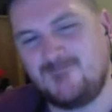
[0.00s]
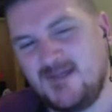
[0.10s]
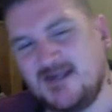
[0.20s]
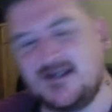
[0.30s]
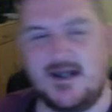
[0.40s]

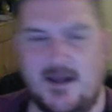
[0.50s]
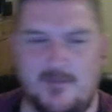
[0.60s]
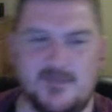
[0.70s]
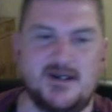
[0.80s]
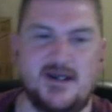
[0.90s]

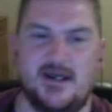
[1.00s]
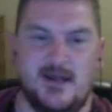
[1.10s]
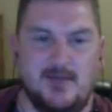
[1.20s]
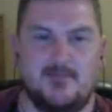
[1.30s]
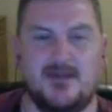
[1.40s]

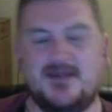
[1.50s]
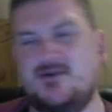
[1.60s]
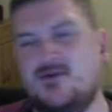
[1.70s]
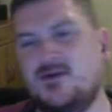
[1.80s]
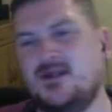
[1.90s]
but it's
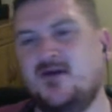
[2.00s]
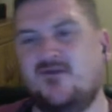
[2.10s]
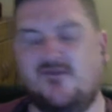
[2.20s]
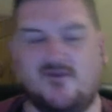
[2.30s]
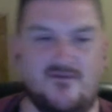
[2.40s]
not enough
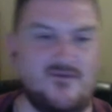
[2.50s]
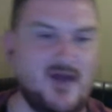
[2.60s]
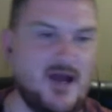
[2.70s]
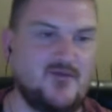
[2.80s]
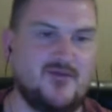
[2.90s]
for a
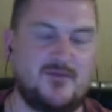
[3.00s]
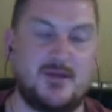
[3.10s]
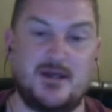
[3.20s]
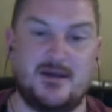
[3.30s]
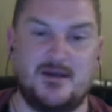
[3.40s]
foul for
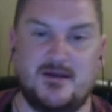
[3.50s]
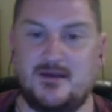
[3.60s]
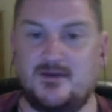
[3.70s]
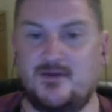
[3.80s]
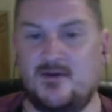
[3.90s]
me.
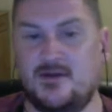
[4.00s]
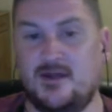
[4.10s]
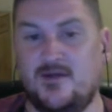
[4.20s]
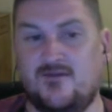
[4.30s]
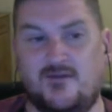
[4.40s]
Not
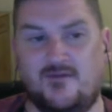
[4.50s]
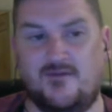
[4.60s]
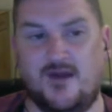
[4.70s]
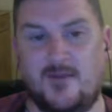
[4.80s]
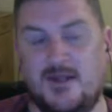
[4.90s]
enough for a
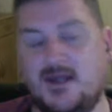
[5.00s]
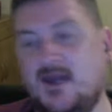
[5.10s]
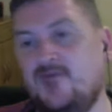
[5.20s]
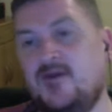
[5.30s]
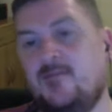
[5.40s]
foul, but you're
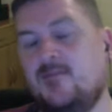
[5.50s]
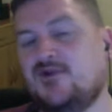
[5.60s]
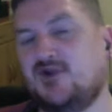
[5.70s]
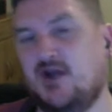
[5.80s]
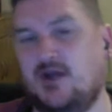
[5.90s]
giving them a
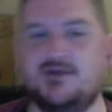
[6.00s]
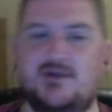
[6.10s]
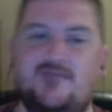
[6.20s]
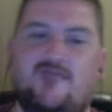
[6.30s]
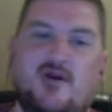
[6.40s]
chance
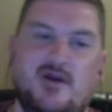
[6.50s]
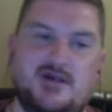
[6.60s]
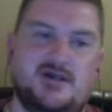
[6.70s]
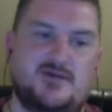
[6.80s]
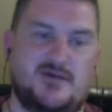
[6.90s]
to throw
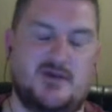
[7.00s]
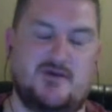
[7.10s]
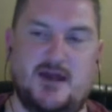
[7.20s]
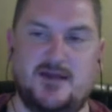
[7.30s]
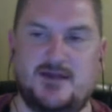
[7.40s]
themselves to the
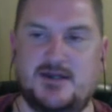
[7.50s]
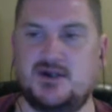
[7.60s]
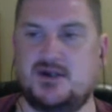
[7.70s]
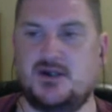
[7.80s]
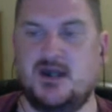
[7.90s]
ground, and
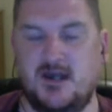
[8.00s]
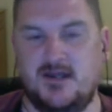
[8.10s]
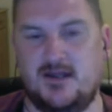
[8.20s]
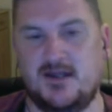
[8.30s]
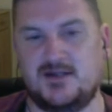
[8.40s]

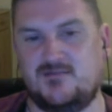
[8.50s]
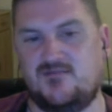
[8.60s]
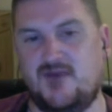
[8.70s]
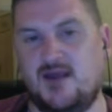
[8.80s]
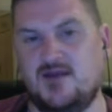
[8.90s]
that's
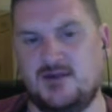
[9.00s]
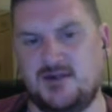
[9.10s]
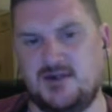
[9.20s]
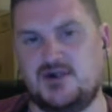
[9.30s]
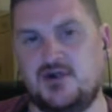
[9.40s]
reckless
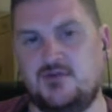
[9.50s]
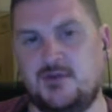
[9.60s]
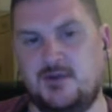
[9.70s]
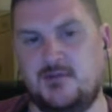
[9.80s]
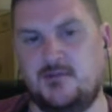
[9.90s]
and
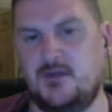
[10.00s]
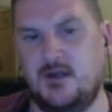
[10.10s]
stupid, and